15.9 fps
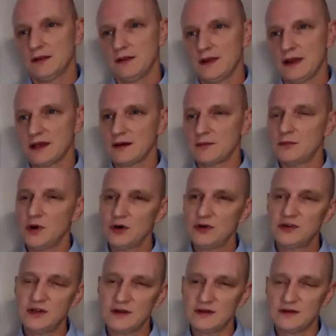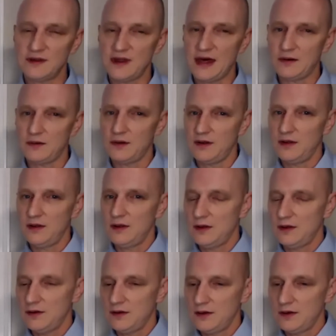like emotions that
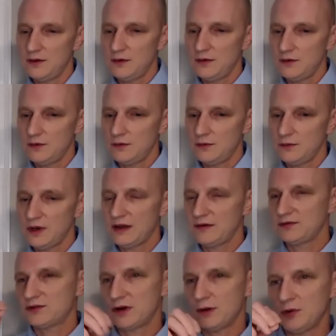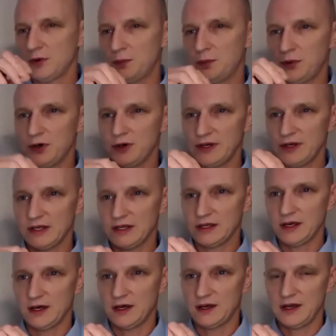we have trouble putting
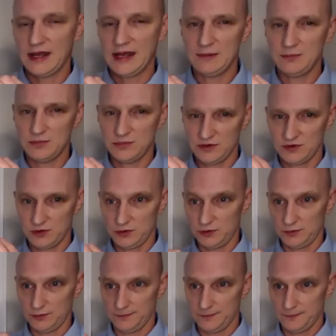a name to,